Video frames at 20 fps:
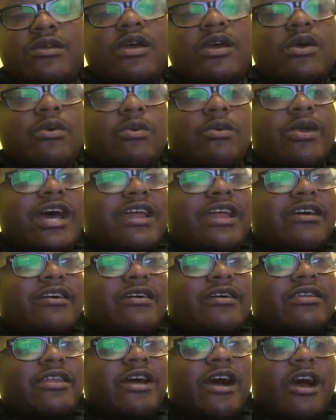And we're
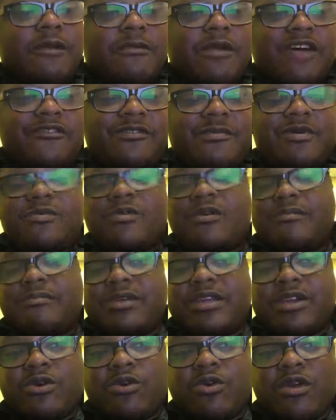not a nonprofit, but
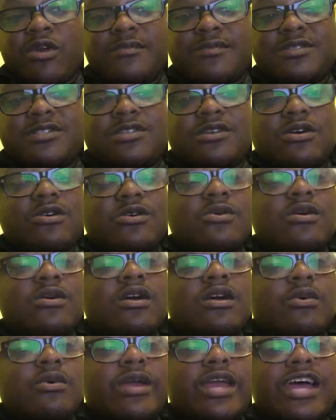we're B Corp.
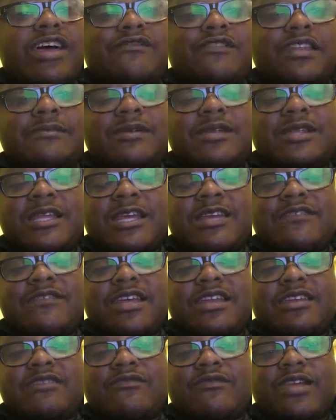So we heavily
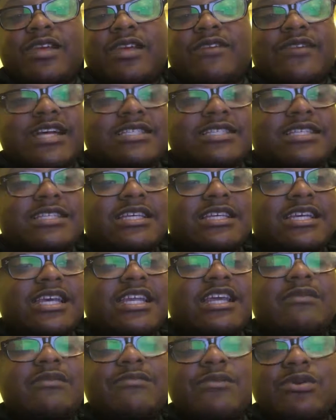believe in reinvesting
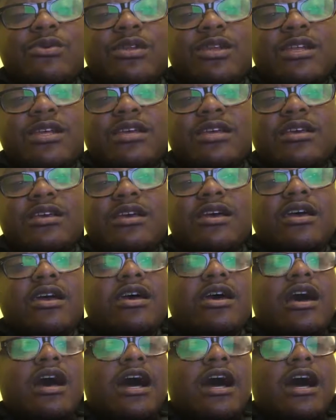in the community